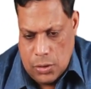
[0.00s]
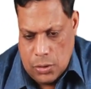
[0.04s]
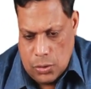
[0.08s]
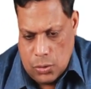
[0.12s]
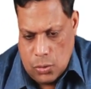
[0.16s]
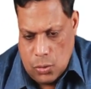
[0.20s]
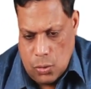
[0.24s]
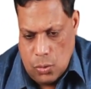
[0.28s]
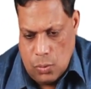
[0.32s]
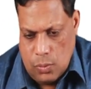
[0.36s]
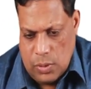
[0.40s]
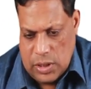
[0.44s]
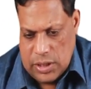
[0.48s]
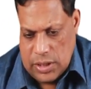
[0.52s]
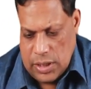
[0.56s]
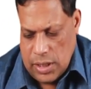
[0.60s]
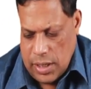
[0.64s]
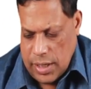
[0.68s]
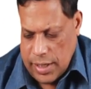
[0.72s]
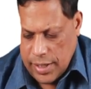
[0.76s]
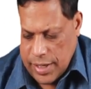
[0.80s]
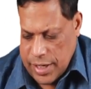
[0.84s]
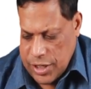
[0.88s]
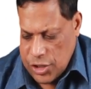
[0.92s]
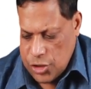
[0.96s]
So
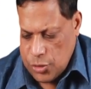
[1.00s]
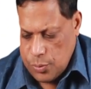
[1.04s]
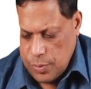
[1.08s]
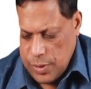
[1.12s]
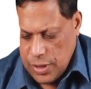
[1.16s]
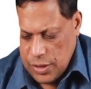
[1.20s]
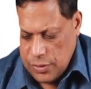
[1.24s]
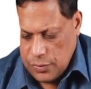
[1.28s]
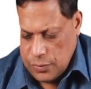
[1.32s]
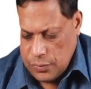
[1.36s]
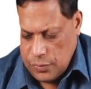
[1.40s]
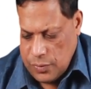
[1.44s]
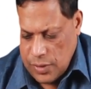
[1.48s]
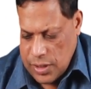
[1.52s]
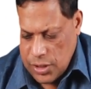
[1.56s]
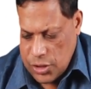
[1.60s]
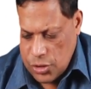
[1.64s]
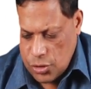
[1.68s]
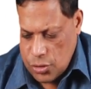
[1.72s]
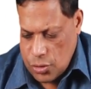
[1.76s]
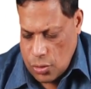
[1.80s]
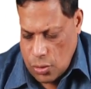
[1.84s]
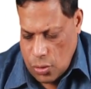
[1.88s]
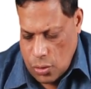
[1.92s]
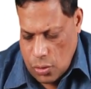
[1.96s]
muscle attachments
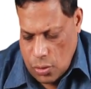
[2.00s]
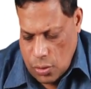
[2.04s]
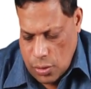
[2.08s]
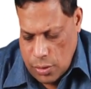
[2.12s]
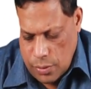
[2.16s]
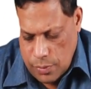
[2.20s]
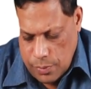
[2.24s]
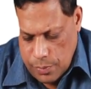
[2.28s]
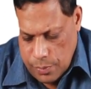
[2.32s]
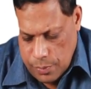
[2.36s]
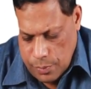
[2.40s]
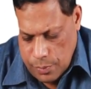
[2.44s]
first on